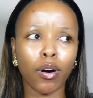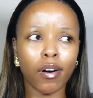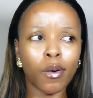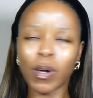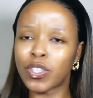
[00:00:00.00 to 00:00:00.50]

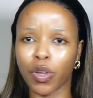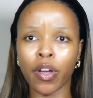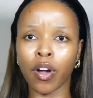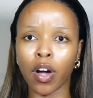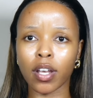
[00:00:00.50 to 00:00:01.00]
what's
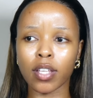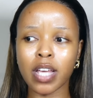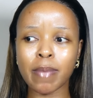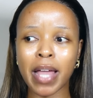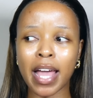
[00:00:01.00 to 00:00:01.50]
going on? So
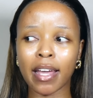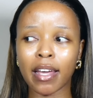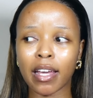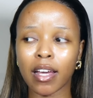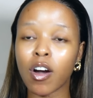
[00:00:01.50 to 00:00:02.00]
I'm
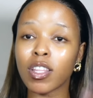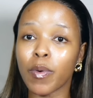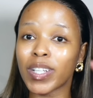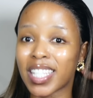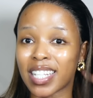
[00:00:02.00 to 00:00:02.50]
like, oh, the
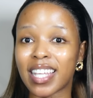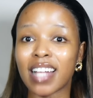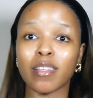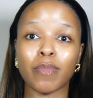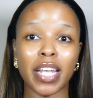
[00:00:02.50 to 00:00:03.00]
waiter then
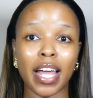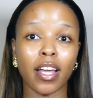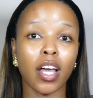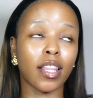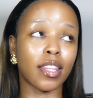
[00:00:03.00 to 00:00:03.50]
tells him that
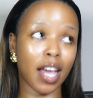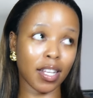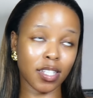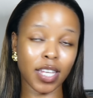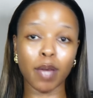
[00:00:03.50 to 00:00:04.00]
like
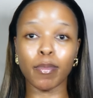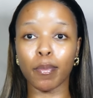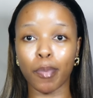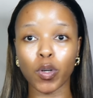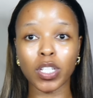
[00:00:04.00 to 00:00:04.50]
that table
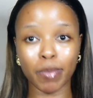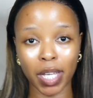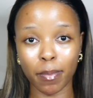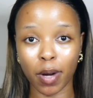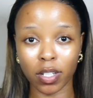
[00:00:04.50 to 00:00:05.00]
bought me
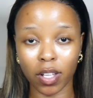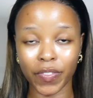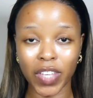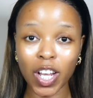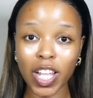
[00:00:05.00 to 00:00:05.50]
a bottle
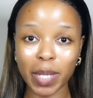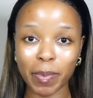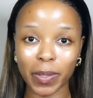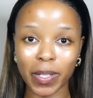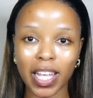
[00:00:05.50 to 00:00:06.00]
of Yellow
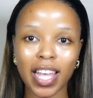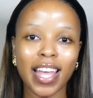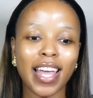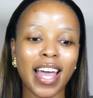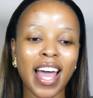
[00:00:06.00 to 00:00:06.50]
Label.
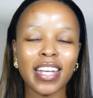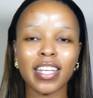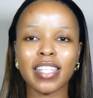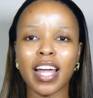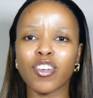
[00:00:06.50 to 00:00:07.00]
And
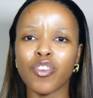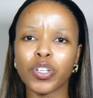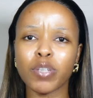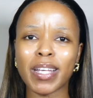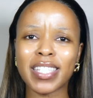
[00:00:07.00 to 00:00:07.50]
he's like, no,
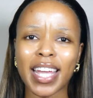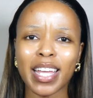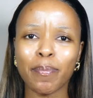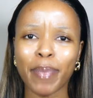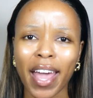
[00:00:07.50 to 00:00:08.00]
she must take
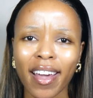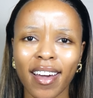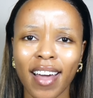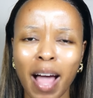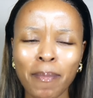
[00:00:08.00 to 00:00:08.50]
it
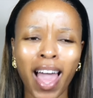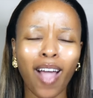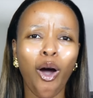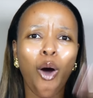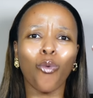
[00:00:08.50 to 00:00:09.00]
back. I'm like,
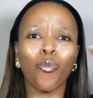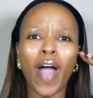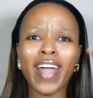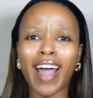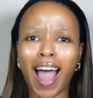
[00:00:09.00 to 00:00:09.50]

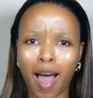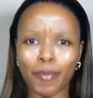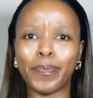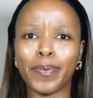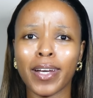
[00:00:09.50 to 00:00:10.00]
wake up,